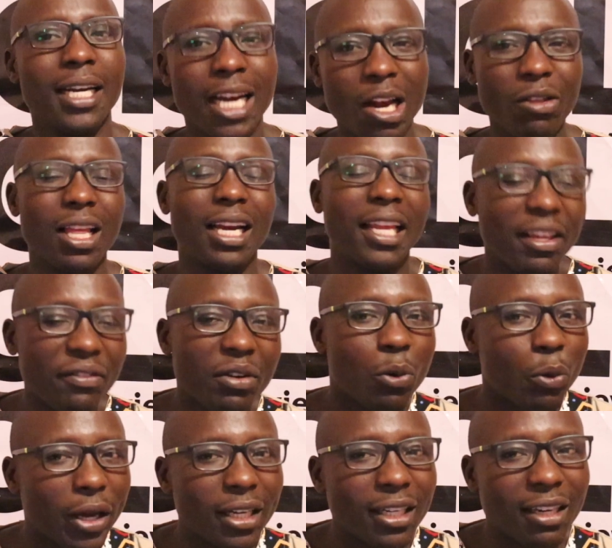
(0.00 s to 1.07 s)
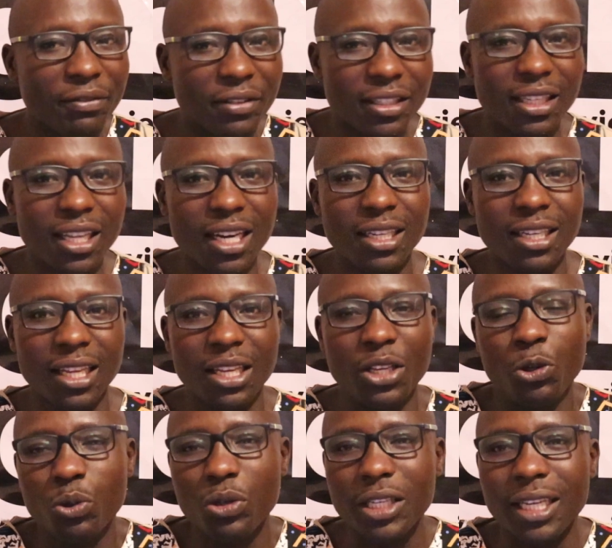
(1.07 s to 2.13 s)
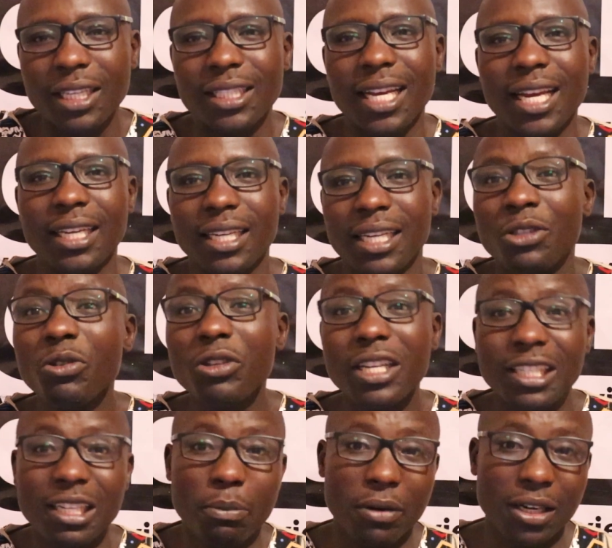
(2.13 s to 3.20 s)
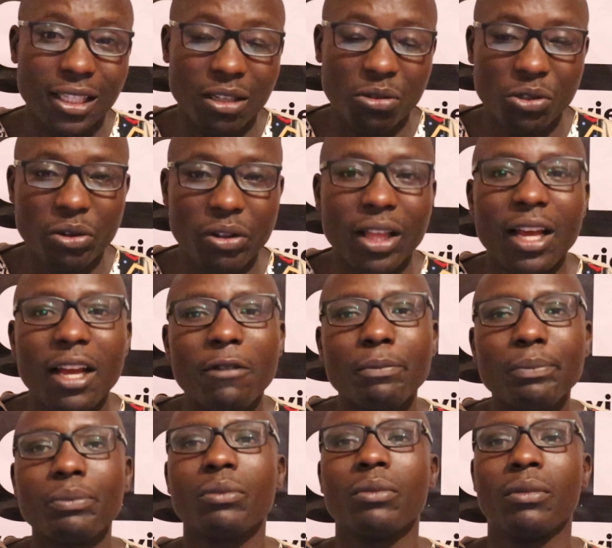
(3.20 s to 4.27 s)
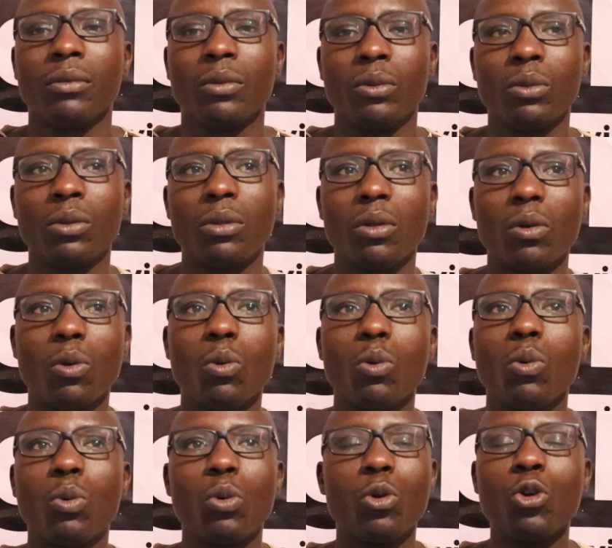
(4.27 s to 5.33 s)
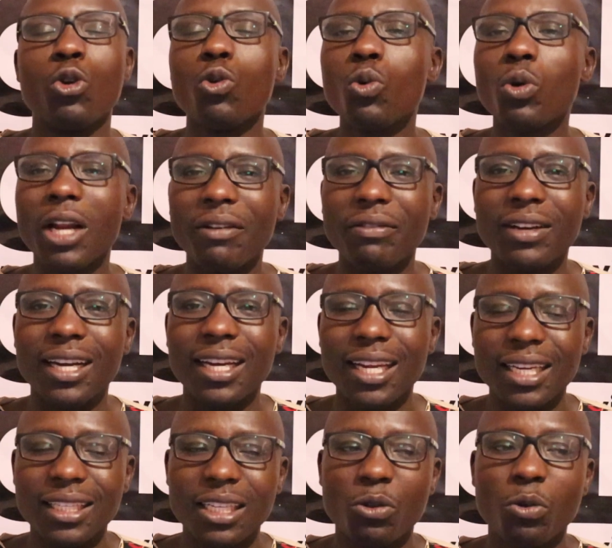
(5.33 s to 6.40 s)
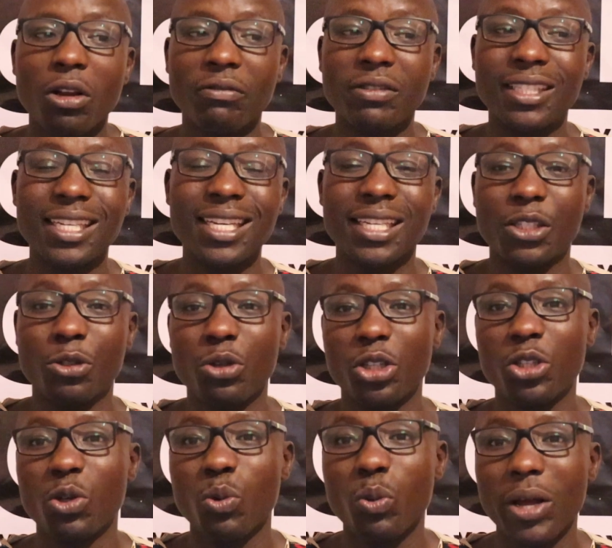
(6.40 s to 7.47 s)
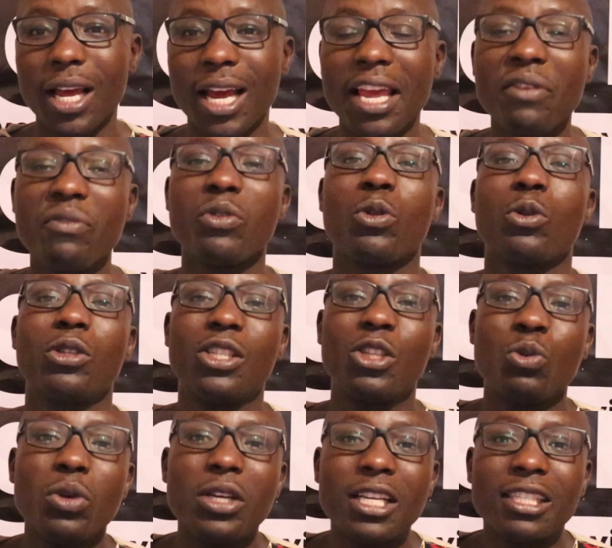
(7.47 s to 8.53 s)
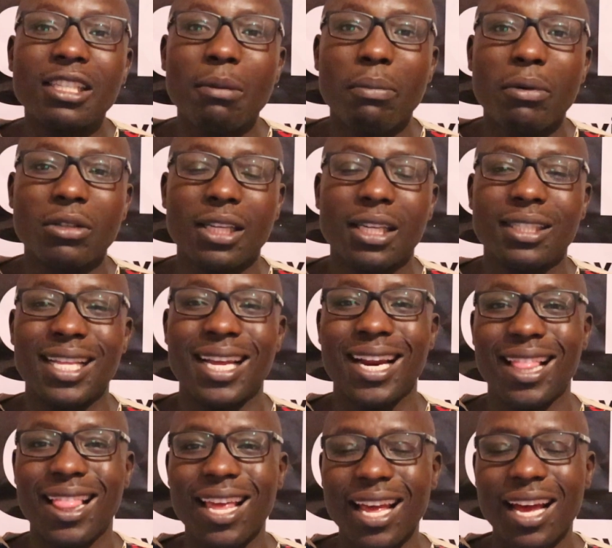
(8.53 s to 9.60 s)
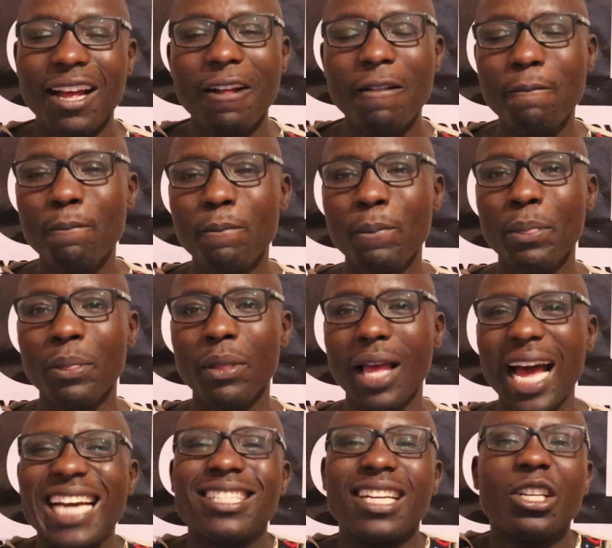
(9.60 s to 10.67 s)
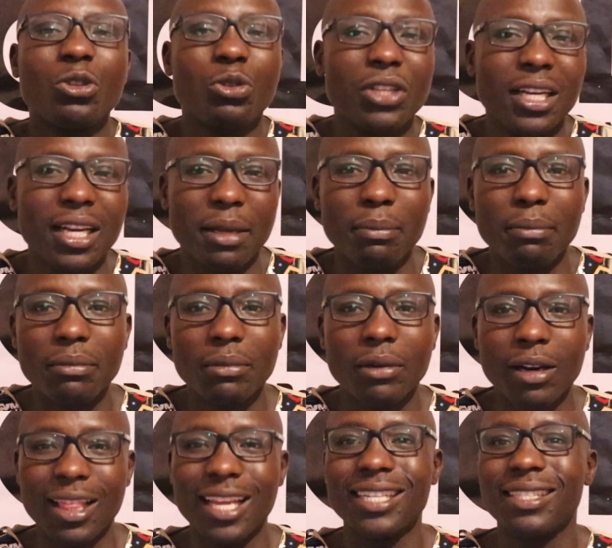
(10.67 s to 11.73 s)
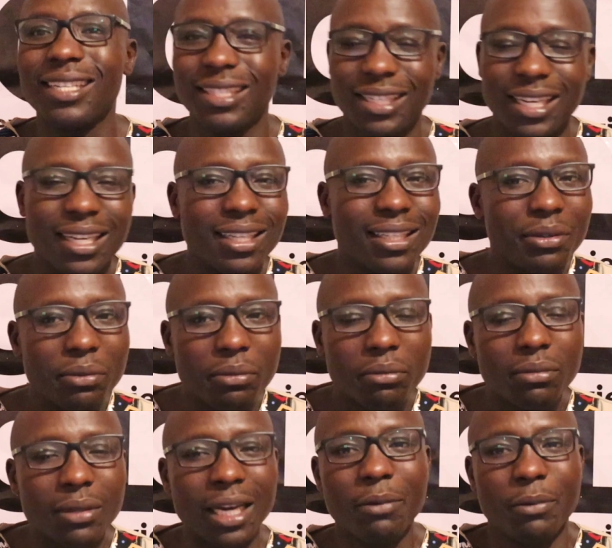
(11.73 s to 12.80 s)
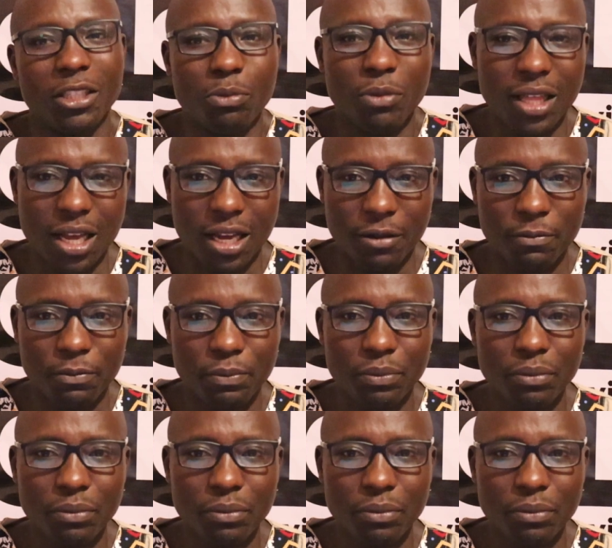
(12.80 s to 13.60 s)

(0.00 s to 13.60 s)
Now that he even went and visited the UDA tent, and UDA supporters are also there, you would have created, you would have seen a situation where even those UDA supporters that are there are trying to shield him, or they're insisting that he must be there.